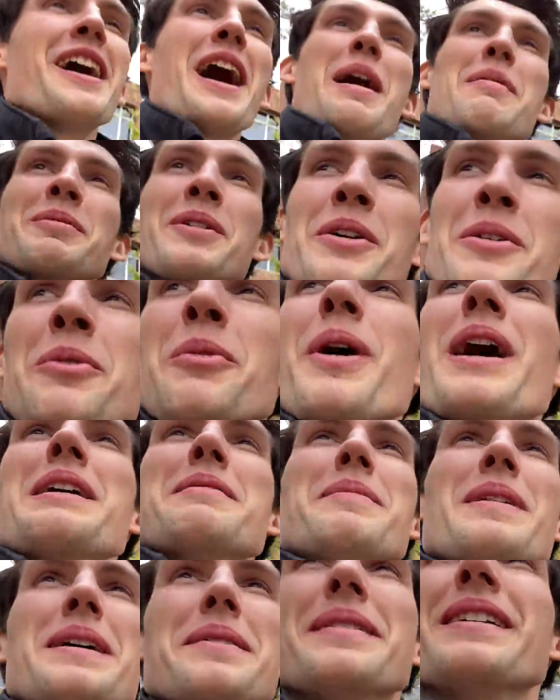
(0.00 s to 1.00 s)
I'm going
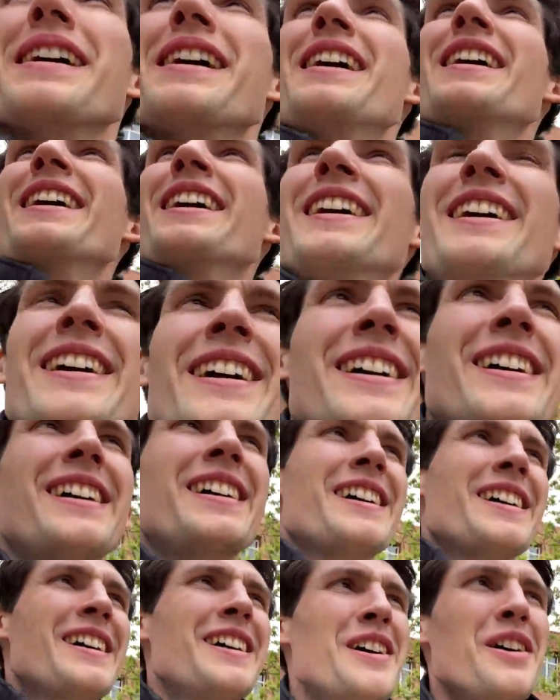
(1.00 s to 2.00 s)
white, baby.
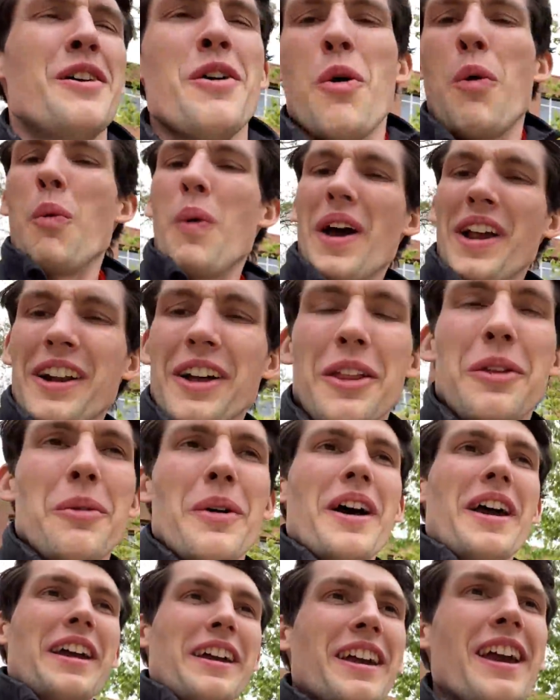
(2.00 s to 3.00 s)
White all the
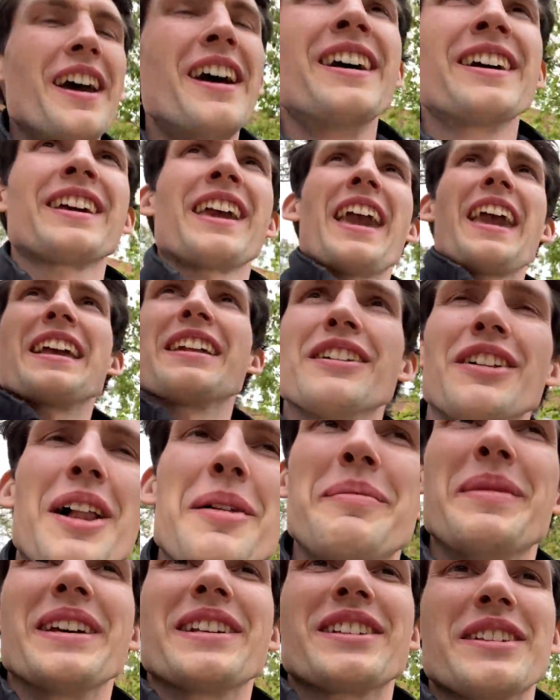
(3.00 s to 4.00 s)
way. Cade,
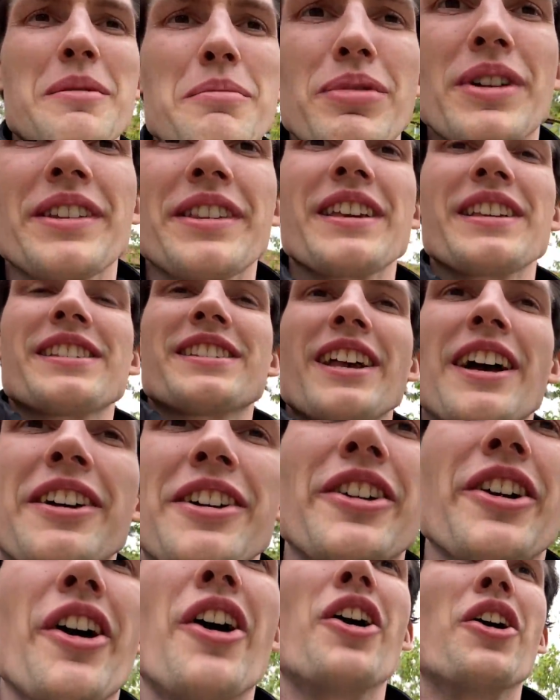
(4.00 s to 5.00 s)
Klubnik's gonna bring this
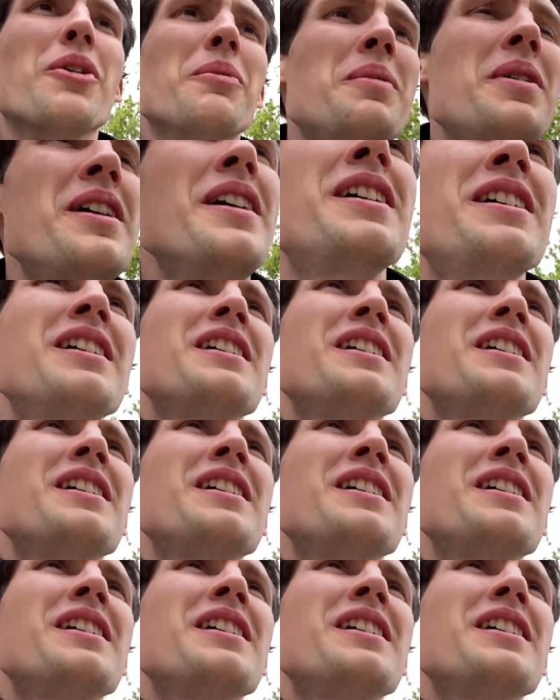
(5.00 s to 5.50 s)
sucker home.